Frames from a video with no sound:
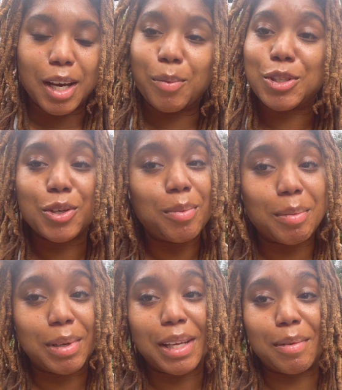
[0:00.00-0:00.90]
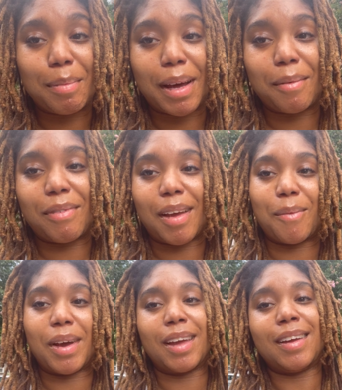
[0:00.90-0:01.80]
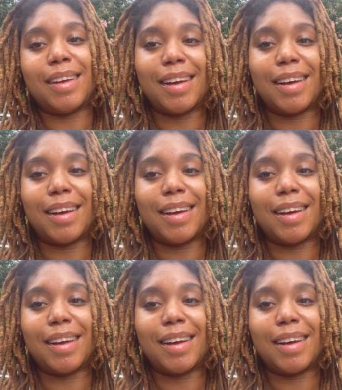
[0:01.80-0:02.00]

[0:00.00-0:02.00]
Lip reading: which no one believed me by the way.